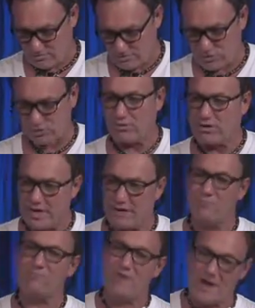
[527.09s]

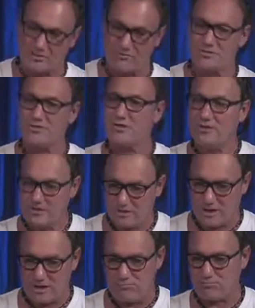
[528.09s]
sugarcane factories
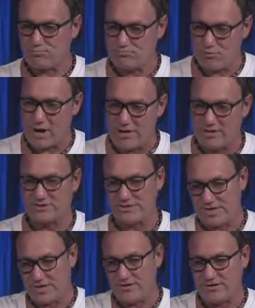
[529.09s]
products
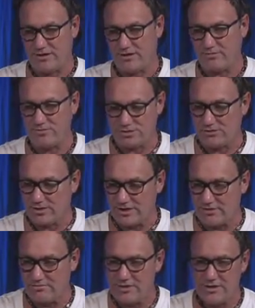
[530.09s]
and
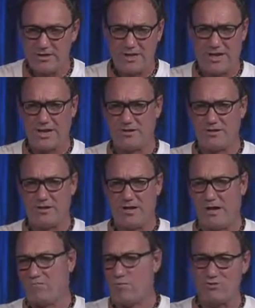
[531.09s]
sugarcane. And
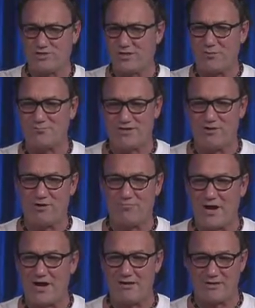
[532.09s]
of course it comes down on
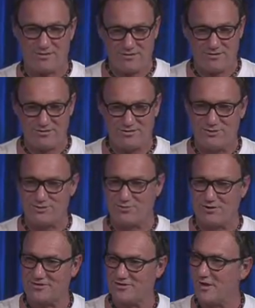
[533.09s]
my
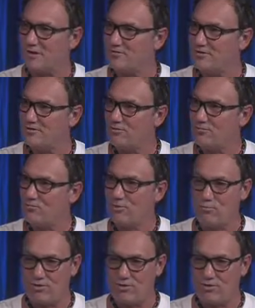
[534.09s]
district, Windward.